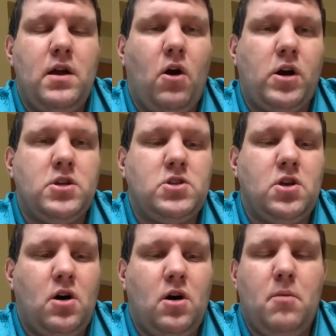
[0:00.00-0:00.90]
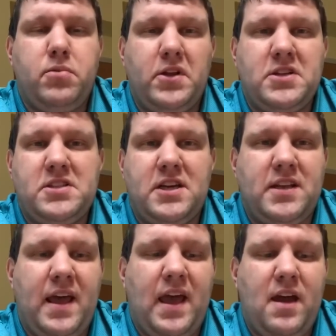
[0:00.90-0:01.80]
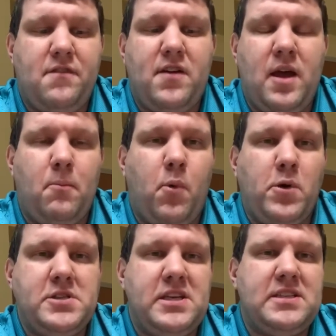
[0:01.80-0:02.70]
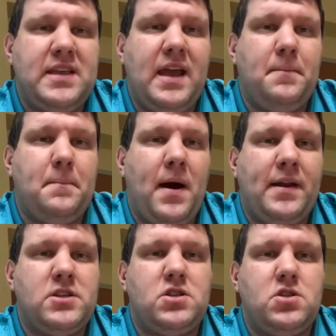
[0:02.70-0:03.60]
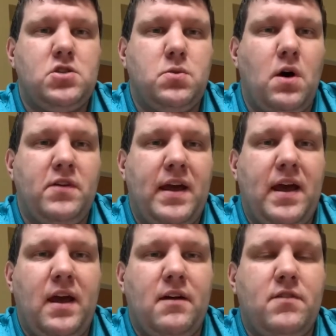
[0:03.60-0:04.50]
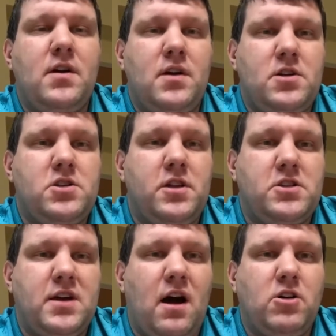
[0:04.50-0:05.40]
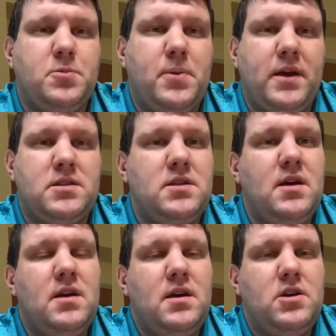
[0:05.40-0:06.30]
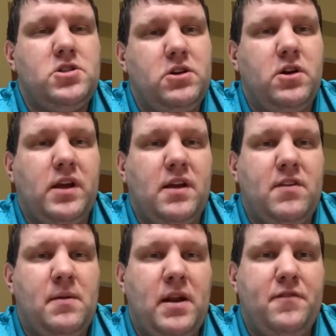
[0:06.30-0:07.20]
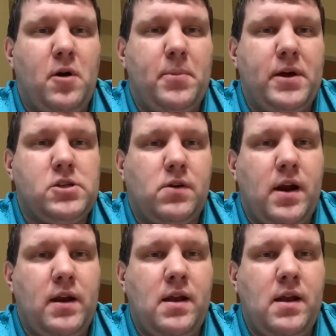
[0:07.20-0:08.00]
Arkansas +6.5, and Boise State -12.5. So there's the college picks. Gio going to give you them NFL picks right